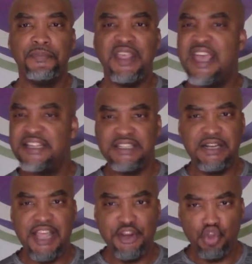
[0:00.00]
has
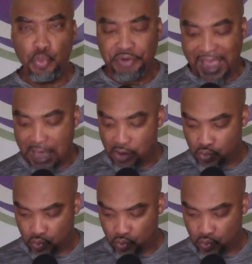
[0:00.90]
let you down?